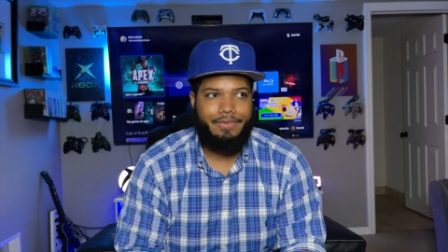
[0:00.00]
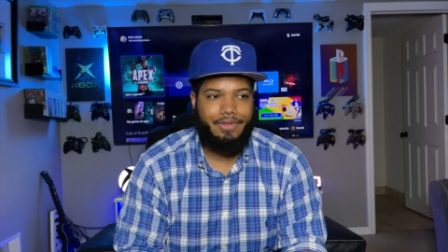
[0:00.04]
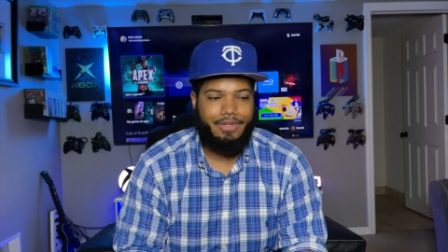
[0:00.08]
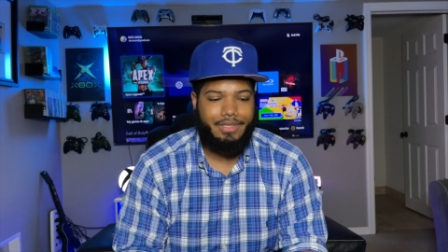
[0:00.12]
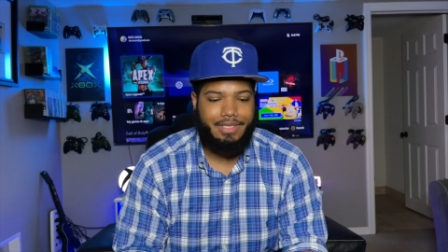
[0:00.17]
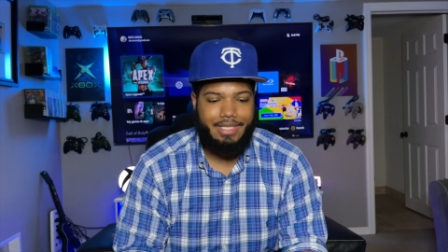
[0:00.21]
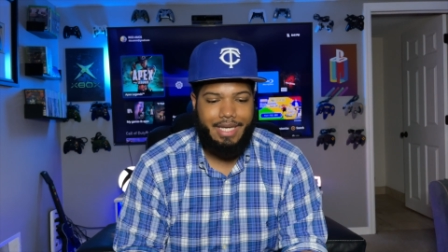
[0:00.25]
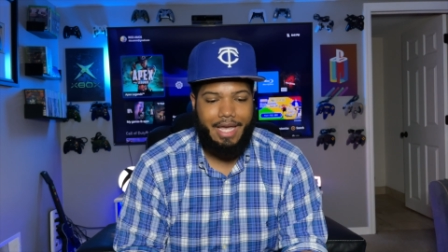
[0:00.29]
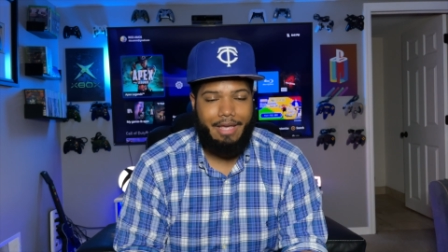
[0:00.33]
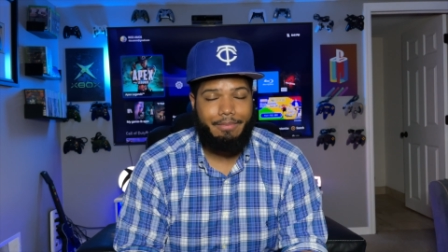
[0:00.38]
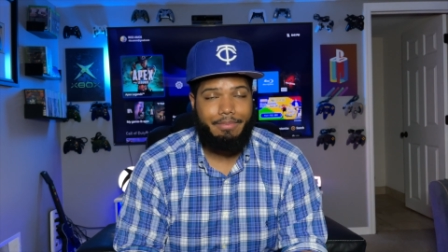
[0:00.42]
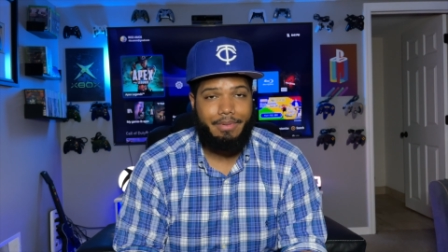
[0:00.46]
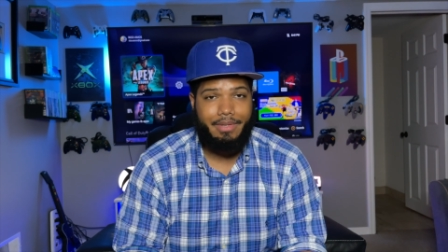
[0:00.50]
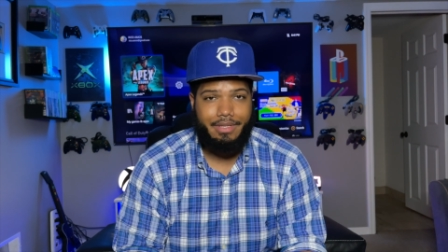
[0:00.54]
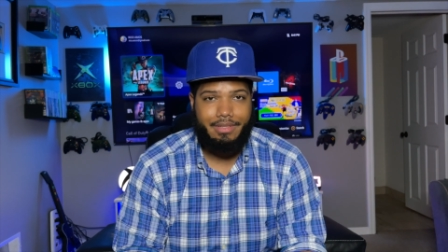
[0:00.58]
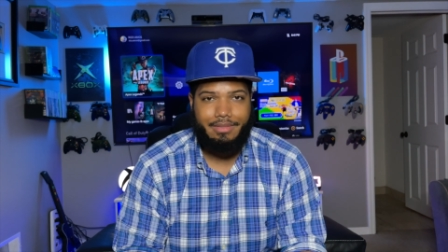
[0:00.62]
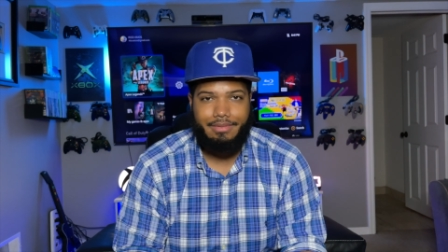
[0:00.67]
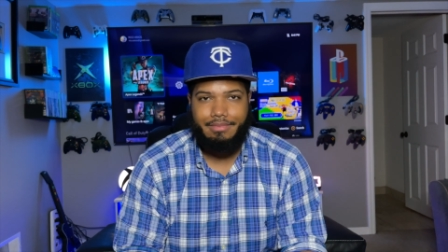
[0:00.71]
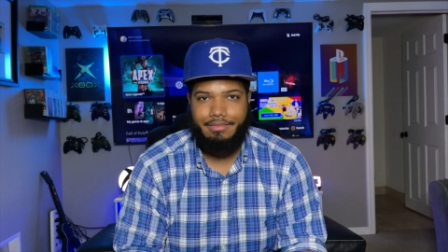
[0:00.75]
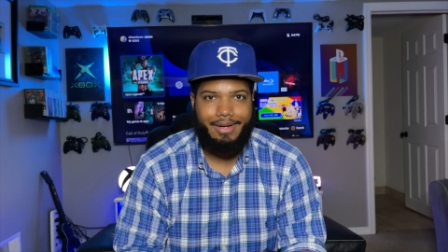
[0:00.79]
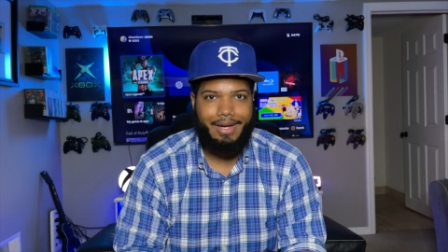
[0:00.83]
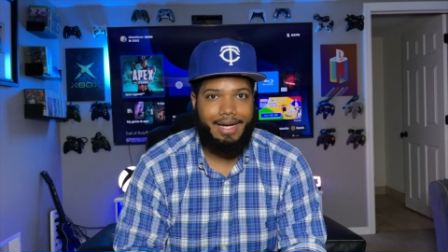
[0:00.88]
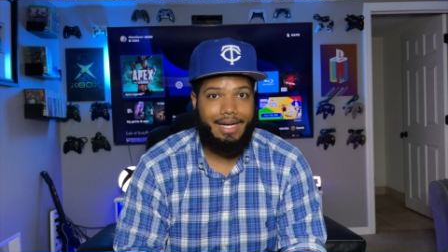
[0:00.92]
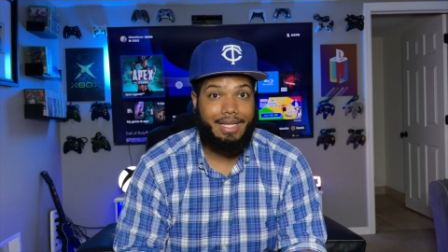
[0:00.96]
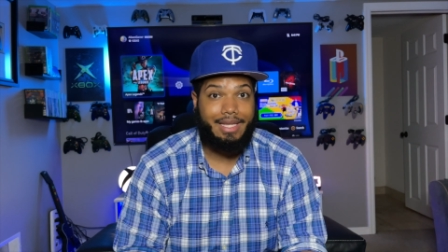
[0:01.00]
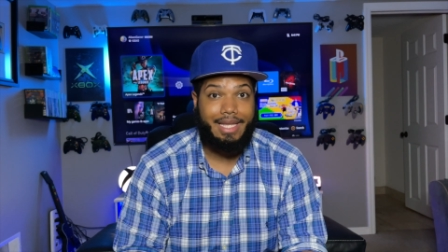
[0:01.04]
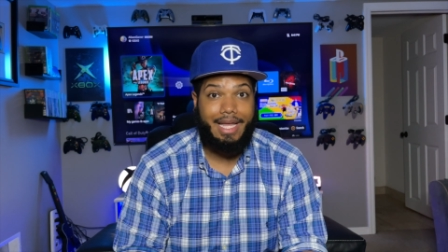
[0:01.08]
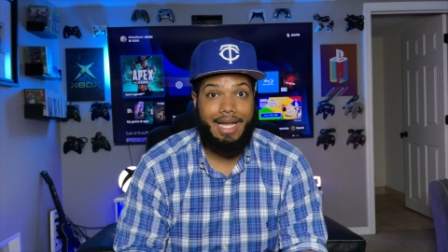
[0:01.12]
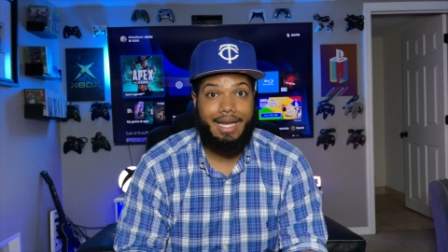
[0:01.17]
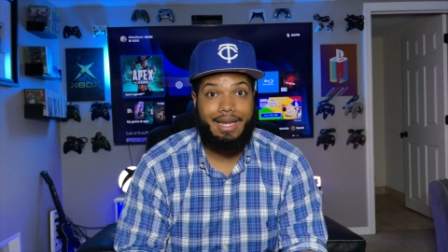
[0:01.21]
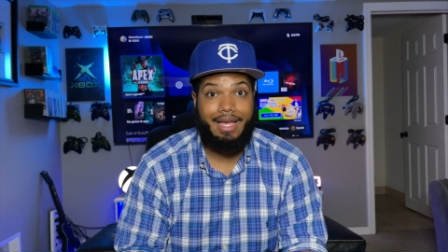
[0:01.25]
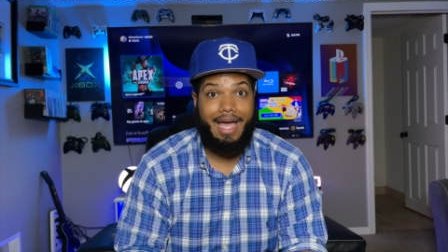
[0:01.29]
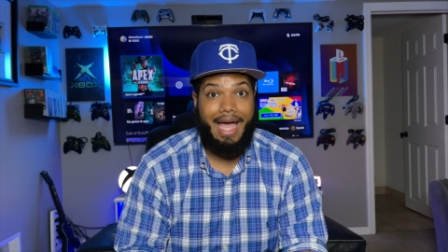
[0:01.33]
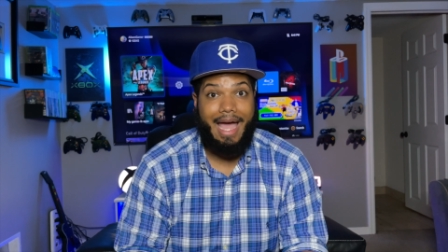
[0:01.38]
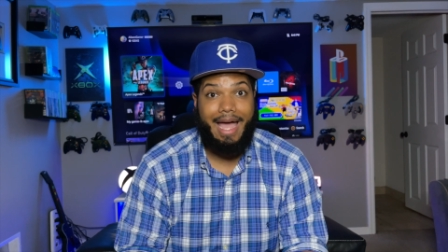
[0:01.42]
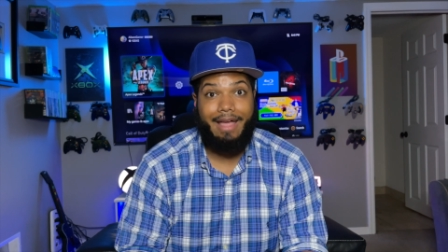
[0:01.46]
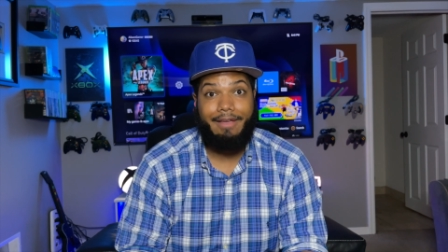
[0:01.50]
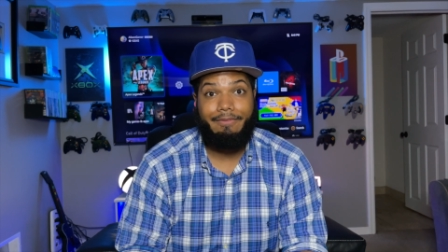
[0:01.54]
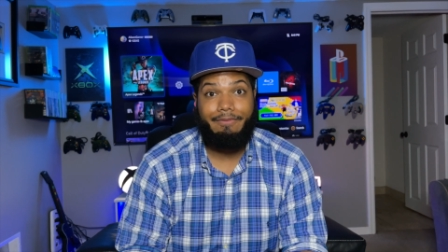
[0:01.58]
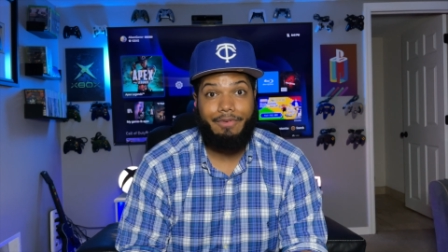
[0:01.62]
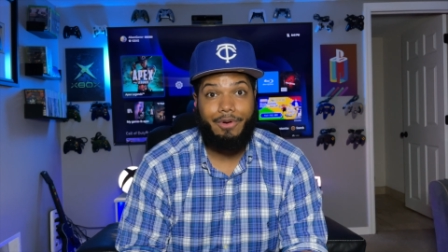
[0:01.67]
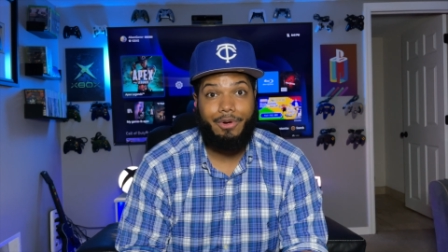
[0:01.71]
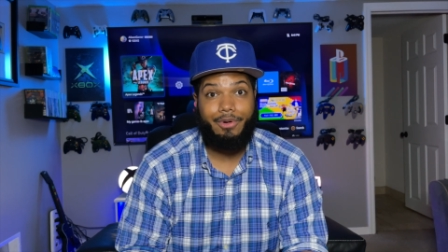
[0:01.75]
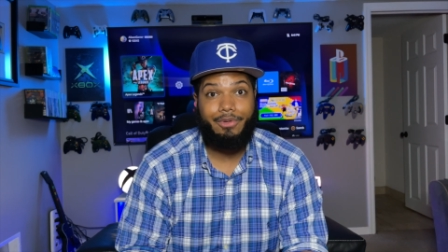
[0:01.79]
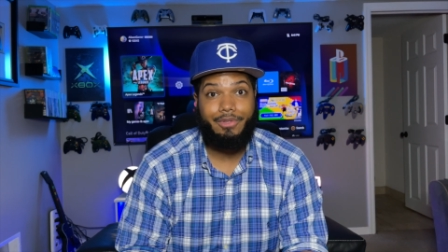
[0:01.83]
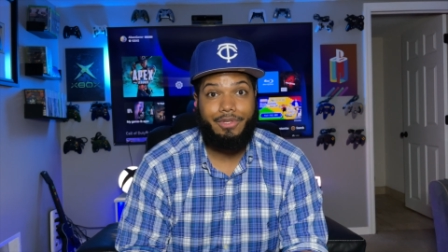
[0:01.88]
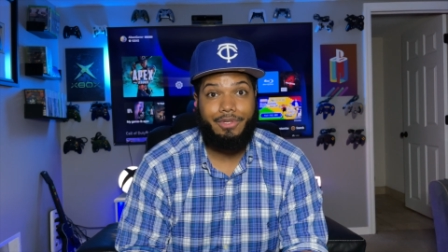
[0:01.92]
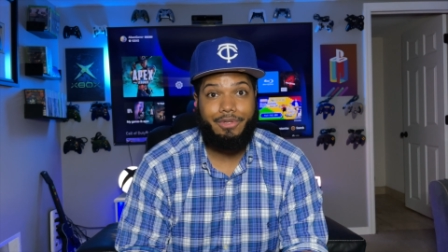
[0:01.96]
If you're typing how a lot of
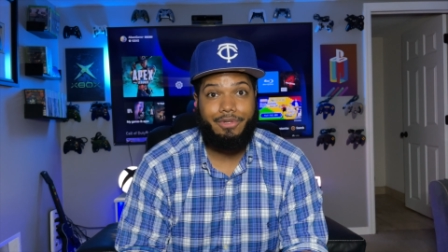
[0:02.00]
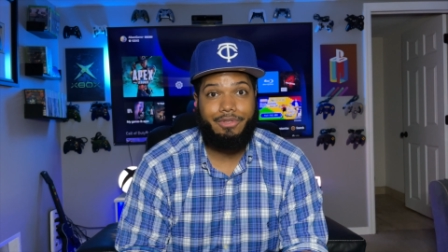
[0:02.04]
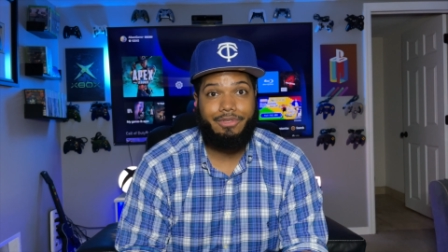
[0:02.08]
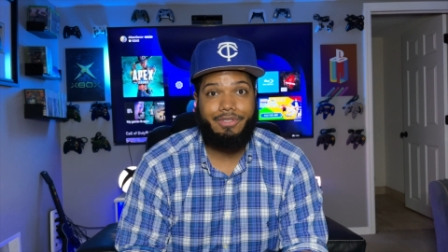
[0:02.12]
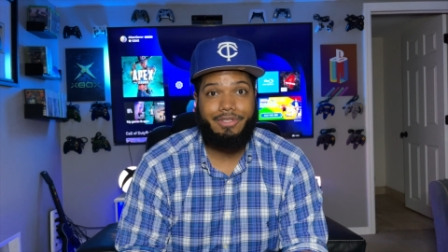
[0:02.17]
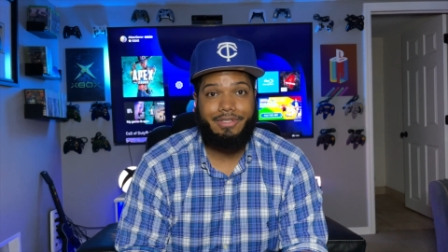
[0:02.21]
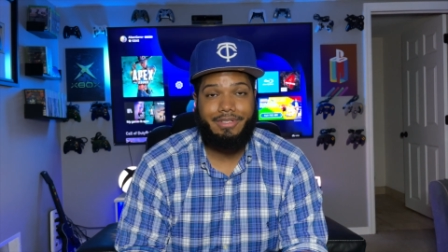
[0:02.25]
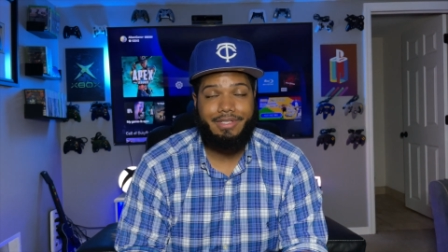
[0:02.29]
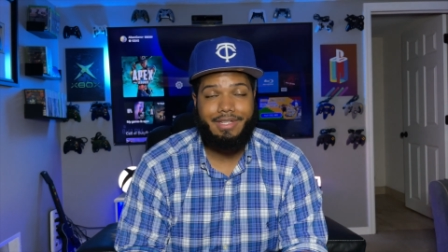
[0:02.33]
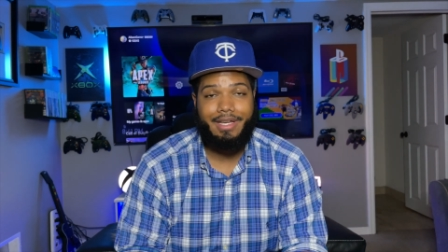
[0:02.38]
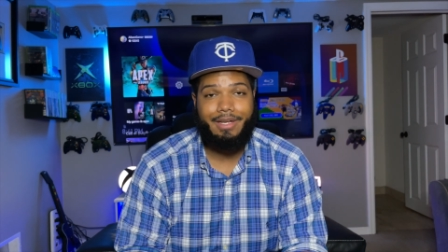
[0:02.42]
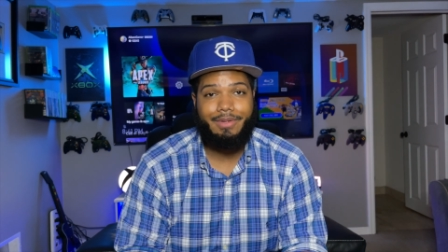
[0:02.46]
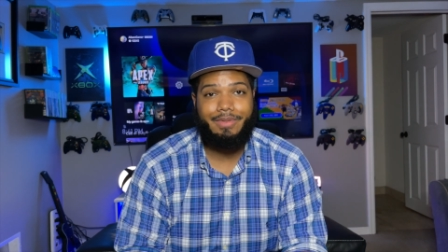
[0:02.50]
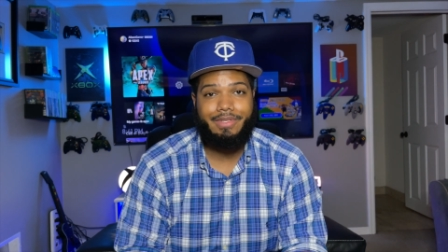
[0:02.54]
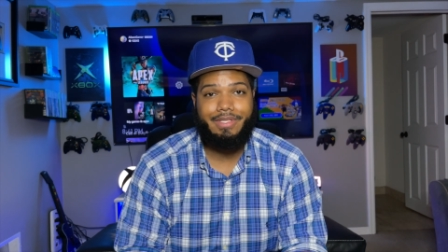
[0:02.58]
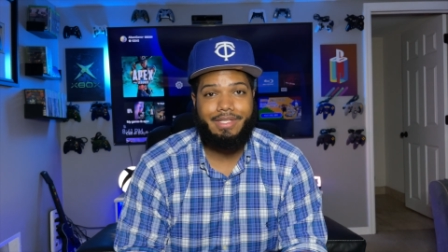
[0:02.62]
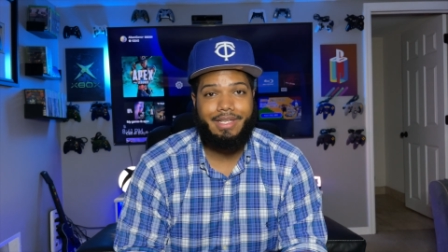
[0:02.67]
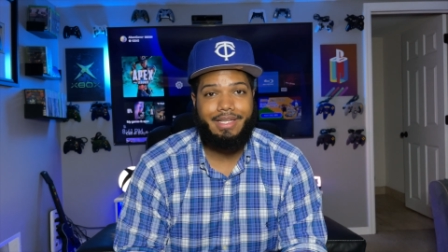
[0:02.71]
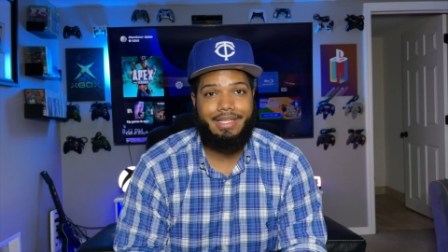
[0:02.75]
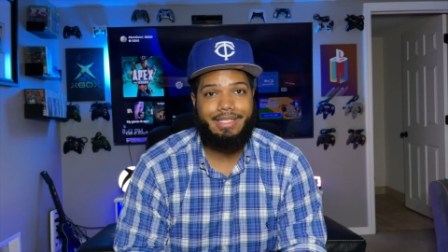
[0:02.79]
iPhone users, I would say,